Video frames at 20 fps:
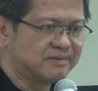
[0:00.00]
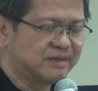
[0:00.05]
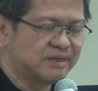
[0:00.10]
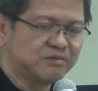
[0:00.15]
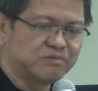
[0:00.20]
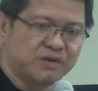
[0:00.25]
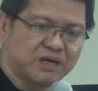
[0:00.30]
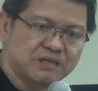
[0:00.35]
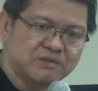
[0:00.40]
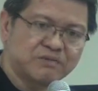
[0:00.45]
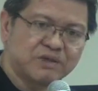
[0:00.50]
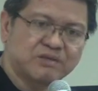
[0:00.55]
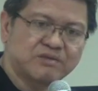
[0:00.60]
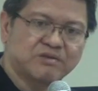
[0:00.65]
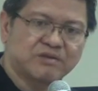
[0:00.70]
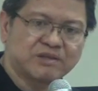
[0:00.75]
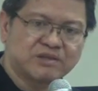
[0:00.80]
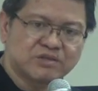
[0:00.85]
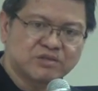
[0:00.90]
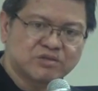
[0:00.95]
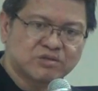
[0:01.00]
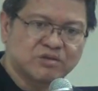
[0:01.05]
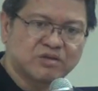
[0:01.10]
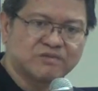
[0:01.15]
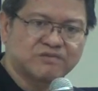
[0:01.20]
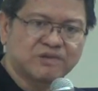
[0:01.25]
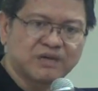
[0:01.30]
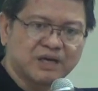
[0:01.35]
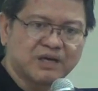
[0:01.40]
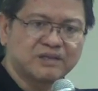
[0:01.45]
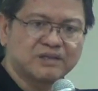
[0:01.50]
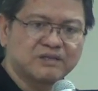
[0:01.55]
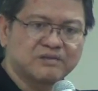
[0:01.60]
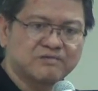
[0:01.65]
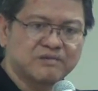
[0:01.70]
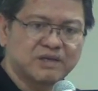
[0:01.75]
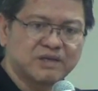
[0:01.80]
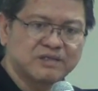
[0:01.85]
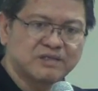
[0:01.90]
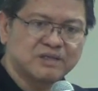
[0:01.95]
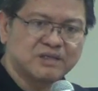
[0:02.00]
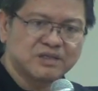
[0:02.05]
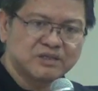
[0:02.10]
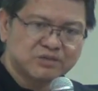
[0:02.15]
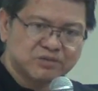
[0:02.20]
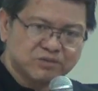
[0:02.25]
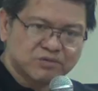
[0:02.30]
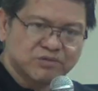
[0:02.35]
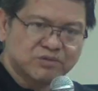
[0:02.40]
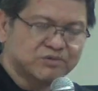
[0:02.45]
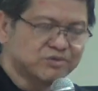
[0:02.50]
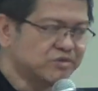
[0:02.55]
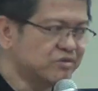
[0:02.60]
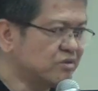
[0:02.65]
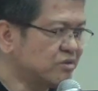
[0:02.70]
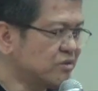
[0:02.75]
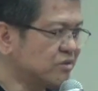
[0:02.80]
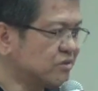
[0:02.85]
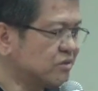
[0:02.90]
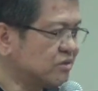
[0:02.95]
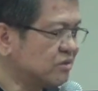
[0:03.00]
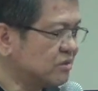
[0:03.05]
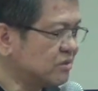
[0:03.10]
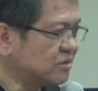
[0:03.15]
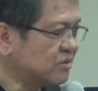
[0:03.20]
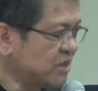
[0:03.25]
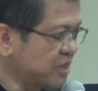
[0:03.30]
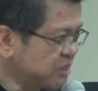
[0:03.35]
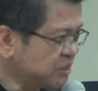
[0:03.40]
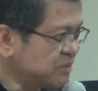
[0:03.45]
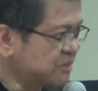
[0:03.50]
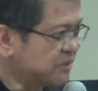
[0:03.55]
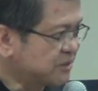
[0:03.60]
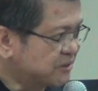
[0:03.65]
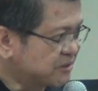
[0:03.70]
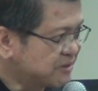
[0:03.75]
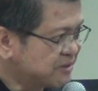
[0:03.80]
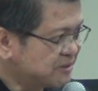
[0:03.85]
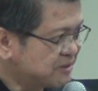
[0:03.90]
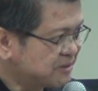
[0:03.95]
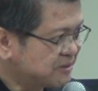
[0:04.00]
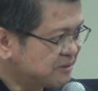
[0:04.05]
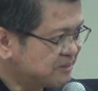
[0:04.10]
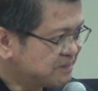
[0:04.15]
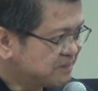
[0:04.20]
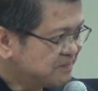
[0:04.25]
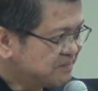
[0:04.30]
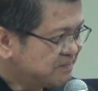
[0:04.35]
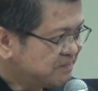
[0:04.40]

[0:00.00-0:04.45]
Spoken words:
And one way you could discover other ways is to consult the experts.